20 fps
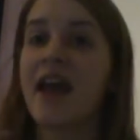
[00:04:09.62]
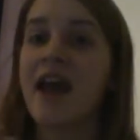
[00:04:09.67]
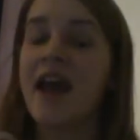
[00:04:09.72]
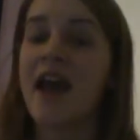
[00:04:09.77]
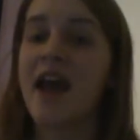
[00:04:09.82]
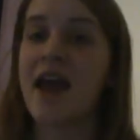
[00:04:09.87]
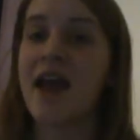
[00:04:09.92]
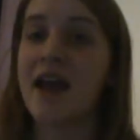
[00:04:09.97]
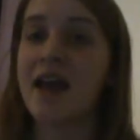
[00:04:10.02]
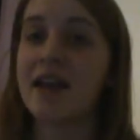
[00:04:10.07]

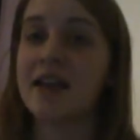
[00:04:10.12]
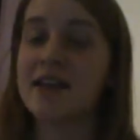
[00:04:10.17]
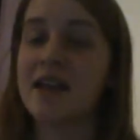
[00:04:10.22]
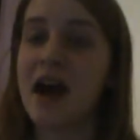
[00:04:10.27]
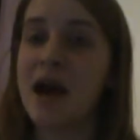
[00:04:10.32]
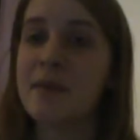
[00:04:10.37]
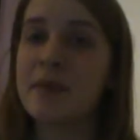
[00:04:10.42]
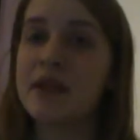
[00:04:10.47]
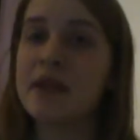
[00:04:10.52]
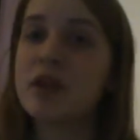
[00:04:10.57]
And
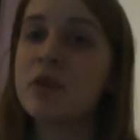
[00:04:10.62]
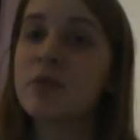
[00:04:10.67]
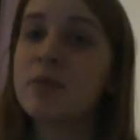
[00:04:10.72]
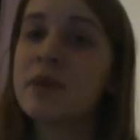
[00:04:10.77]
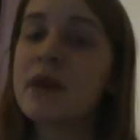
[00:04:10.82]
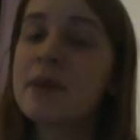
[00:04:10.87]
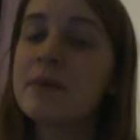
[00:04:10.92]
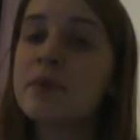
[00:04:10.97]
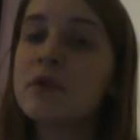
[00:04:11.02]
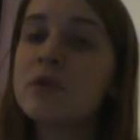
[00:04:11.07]
I mean,
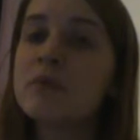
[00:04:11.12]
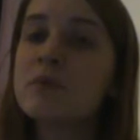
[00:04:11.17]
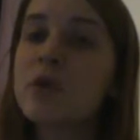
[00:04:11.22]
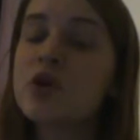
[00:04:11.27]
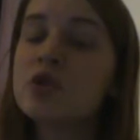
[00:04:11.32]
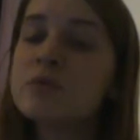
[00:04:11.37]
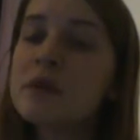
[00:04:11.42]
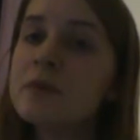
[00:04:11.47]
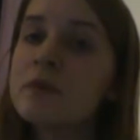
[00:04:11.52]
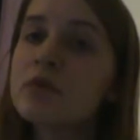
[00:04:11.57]

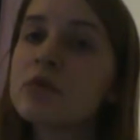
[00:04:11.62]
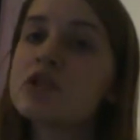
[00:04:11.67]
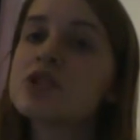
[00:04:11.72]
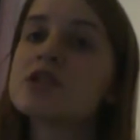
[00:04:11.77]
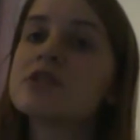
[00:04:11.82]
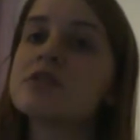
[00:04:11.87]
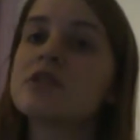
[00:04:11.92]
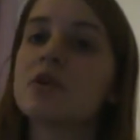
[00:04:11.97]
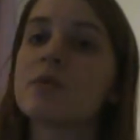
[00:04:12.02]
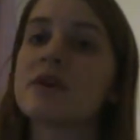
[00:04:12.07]
most people were
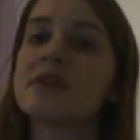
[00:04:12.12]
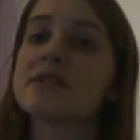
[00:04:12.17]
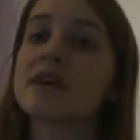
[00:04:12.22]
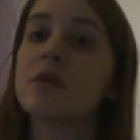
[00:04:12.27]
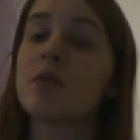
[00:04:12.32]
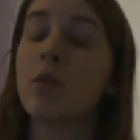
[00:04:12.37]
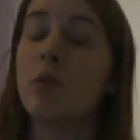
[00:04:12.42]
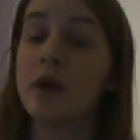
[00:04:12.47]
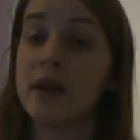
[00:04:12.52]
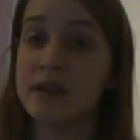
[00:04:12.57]
just, when I
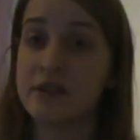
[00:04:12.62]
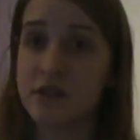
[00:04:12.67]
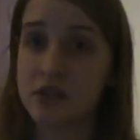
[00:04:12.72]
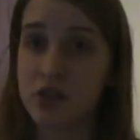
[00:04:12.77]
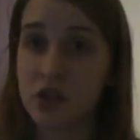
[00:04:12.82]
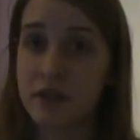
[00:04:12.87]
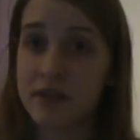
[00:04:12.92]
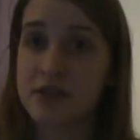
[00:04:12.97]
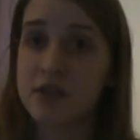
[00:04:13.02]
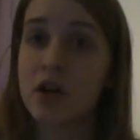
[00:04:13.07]
said, well, he's a
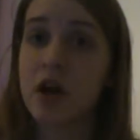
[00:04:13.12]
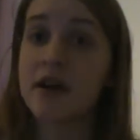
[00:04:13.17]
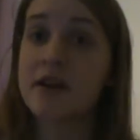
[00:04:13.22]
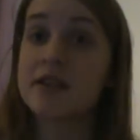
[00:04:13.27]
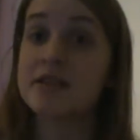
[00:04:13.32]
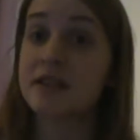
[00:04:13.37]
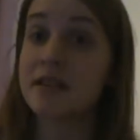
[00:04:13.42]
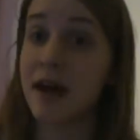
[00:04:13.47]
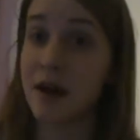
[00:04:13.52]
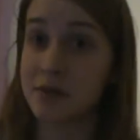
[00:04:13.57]
service dog,
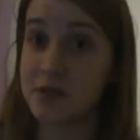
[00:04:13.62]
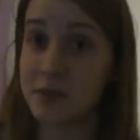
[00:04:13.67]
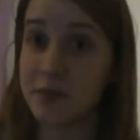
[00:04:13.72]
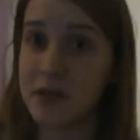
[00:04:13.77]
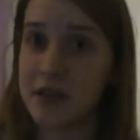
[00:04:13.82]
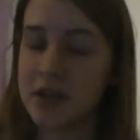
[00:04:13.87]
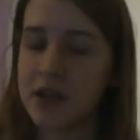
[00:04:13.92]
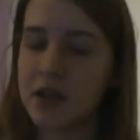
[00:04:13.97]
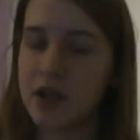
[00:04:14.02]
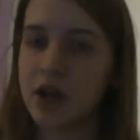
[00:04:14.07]
he's allowed to be
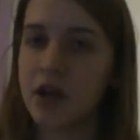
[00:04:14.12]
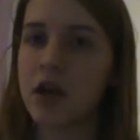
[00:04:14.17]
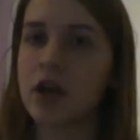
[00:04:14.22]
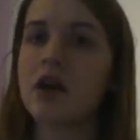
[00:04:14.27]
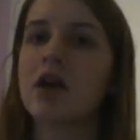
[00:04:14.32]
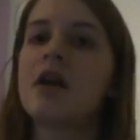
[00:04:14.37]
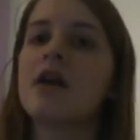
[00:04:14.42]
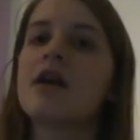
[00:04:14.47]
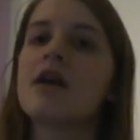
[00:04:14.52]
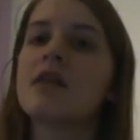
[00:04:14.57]
here,
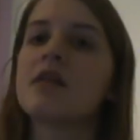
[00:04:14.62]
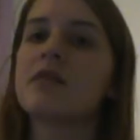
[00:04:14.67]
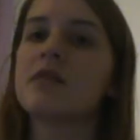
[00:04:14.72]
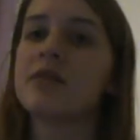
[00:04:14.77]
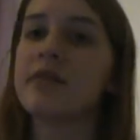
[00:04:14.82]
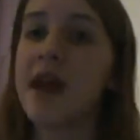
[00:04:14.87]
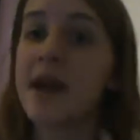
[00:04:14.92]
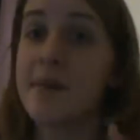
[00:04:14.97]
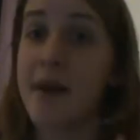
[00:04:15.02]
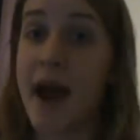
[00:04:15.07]

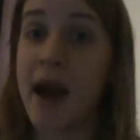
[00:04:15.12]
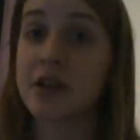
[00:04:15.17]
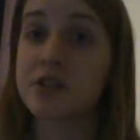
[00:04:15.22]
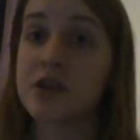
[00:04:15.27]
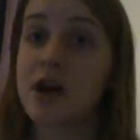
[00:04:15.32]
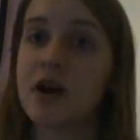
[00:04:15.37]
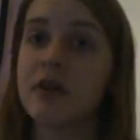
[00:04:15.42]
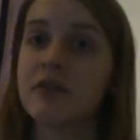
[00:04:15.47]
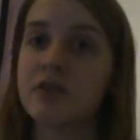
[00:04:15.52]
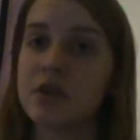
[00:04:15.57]
they backed
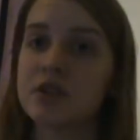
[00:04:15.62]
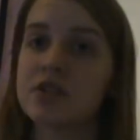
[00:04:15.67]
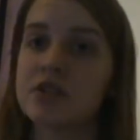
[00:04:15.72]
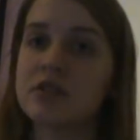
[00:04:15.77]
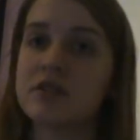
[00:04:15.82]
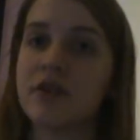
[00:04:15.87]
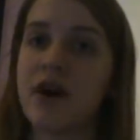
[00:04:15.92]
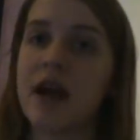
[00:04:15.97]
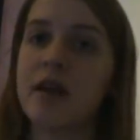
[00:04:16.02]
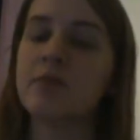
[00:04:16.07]
off, which
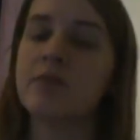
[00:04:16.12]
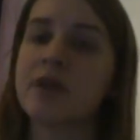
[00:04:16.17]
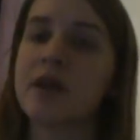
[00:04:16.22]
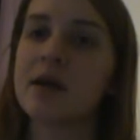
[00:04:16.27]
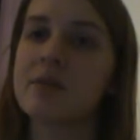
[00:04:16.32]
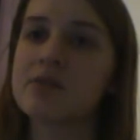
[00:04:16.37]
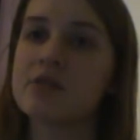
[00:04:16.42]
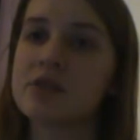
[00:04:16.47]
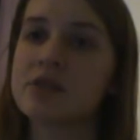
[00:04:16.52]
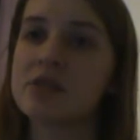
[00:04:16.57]
is fine. But
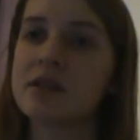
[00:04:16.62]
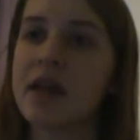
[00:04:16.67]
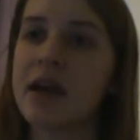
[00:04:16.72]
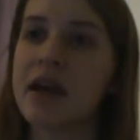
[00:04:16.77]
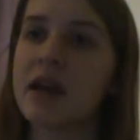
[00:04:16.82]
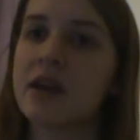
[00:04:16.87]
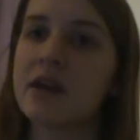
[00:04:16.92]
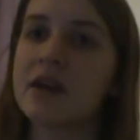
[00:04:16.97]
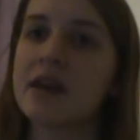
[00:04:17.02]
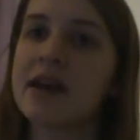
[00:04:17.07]
I'm just
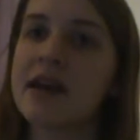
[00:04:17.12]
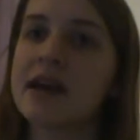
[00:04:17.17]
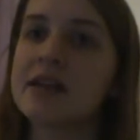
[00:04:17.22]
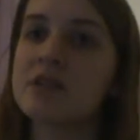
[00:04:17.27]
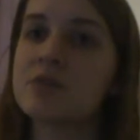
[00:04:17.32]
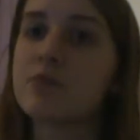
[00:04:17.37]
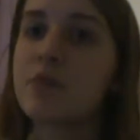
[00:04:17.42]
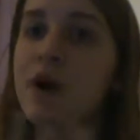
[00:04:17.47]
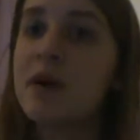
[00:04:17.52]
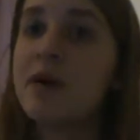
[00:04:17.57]
like, he had
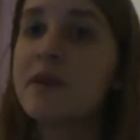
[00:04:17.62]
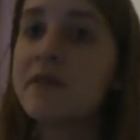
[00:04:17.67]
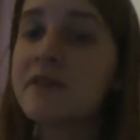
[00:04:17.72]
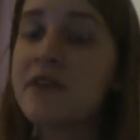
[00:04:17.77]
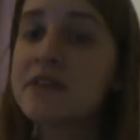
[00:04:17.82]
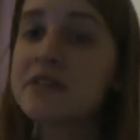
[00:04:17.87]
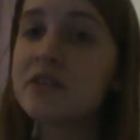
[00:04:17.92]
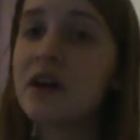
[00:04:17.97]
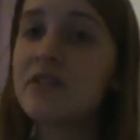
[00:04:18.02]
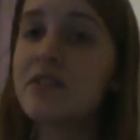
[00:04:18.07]
his bright red
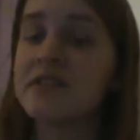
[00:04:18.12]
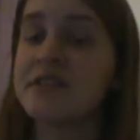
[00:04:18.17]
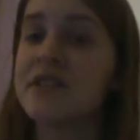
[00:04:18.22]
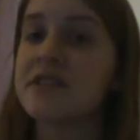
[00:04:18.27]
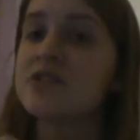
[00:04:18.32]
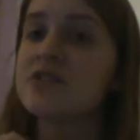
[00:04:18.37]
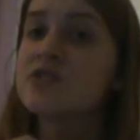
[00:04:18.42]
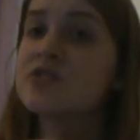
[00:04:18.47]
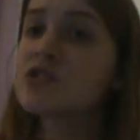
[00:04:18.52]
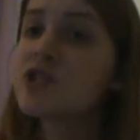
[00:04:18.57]
vest on that
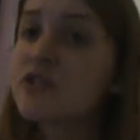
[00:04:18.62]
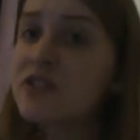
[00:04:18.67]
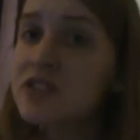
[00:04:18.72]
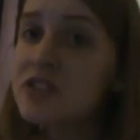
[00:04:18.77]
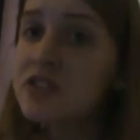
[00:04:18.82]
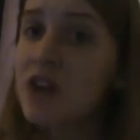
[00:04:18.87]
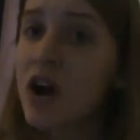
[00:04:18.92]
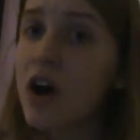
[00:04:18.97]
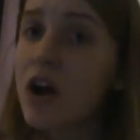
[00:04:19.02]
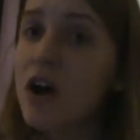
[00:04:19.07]
said service
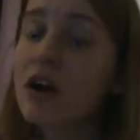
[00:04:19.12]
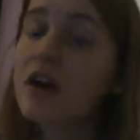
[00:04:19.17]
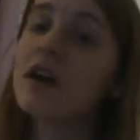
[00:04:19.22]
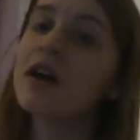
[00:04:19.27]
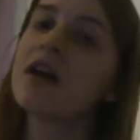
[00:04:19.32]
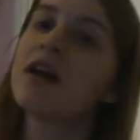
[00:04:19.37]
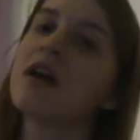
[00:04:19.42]
dog.